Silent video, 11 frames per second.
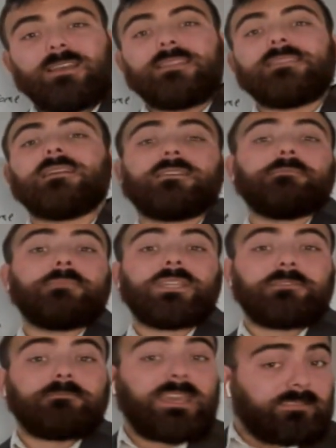They're
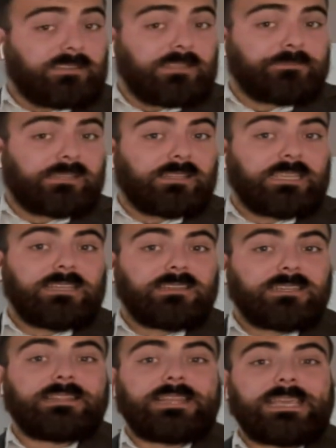commission-based typically,
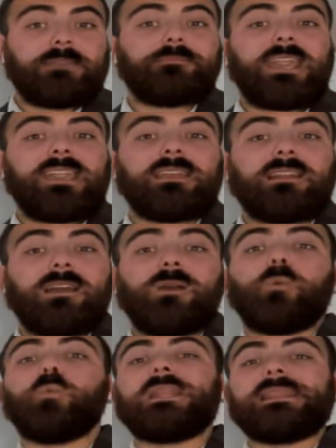and they get paid
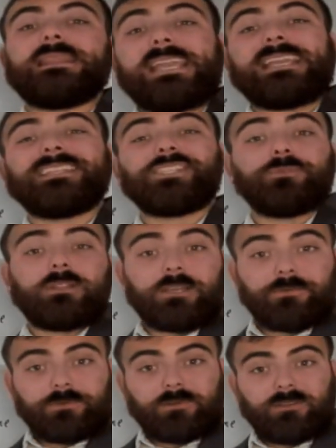when they get you a loan.
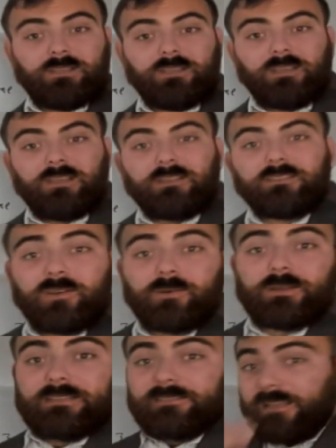So
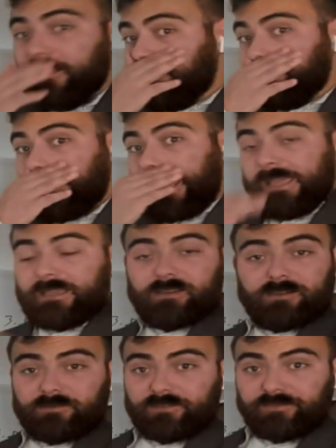instead of paying
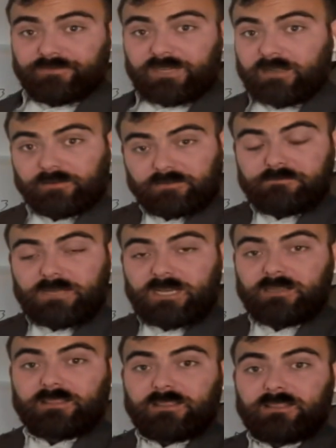hundreds of dollars a
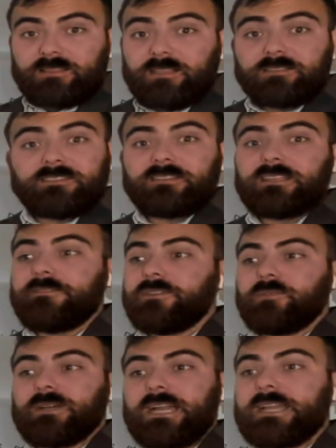month, they'll just give you
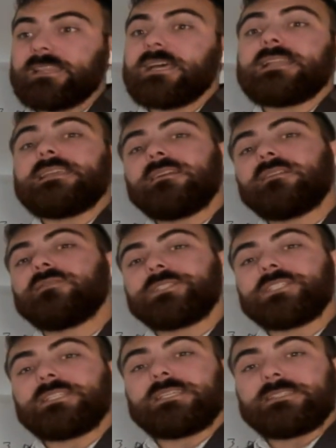a guideline. Here's what
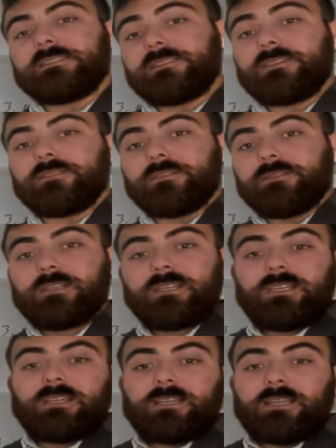you need to do,
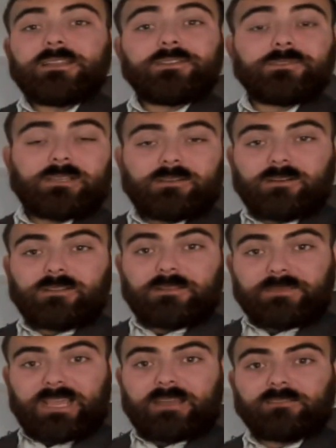and then you can call them
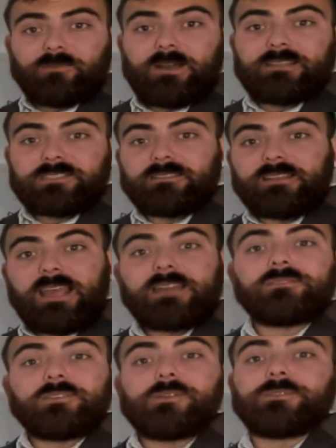to ask questions as
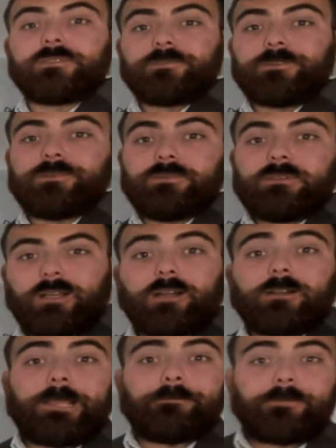you go through. All right.